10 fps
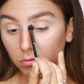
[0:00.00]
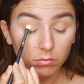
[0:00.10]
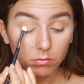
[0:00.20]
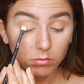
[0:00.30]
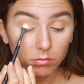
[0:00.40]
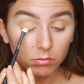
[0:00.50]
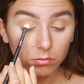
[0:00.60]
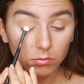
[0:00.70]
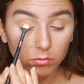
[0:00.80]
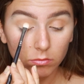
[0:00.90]
And I'm just
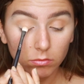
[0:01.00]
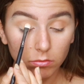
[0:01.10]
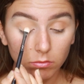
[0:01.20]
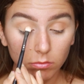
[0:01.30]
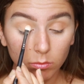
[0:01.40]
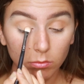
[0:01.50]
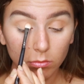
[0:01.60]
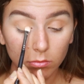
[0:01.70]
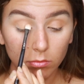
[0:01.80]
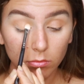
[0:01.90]
taking that same
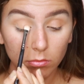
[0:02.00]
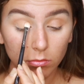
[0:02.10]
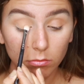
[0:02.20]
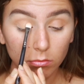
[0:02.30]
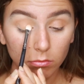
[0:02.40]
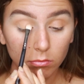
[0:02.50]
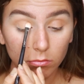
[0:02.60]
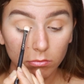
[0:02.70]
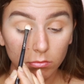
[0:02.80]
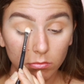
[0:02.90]
Caramel shade on a flat
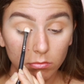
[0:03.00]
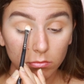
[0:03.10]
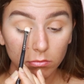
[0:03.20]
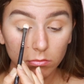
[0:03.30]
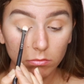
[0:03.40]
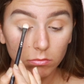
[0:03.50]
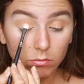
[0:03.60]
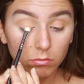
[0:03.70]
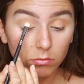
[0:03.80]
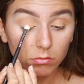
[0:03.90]
shader brush and
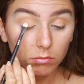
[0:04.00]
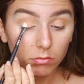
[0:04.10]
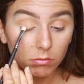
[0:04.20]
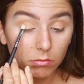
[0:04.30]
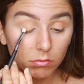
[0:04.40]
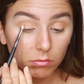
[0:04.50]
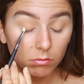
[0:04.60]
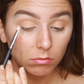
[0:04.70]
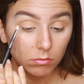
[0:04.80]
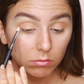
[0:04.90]
putting it all over
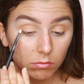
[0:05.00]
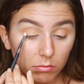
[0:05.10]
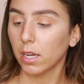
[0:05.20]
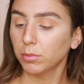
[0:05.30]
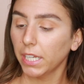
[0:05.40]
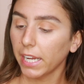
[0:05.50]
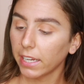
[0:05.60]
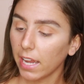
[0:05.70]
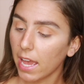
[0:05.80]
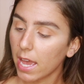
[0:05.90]
my lid. Now I'm
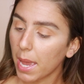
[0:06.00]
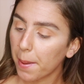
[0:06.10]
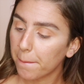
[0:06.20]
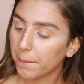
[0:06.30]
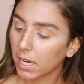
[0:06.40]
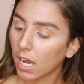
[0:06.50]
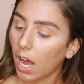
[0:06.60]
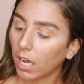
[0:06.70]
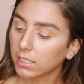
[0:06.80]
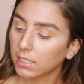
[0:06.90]
taking a
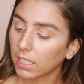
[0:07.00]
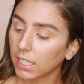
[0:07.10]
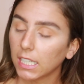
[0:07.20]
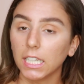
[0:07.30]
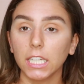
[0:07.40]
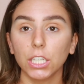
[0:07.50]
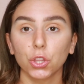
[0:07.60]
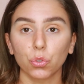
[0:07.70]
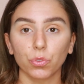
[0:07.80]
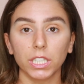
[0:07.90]
Mikasa
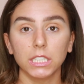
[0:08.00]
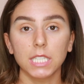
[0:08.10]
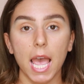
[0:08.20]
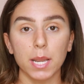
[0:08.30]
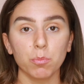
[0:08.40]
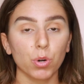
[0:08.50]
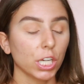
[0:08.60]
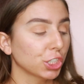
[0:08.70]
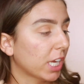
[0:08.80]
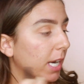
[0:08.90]
E310
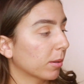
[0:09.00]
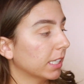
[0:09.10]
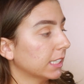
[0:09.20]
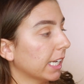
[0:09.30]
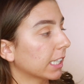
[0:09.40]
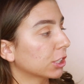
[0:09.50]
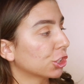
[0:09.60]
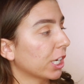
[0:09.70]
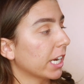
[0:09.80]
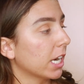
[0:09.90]
brush, and I'm going to take the
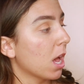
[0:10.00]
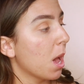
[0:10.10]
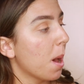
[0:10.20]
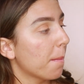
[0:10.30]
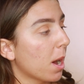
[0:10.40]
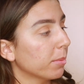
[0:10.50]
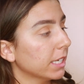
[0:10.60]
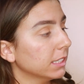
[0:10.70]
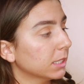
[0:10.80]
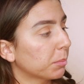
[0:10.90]
shade
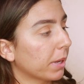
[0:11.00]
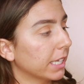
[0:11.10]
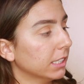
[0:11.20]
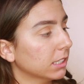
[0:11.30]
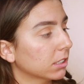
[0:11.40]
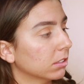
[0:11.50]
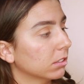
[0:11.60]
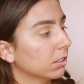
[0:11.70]
Pumpkin Spice,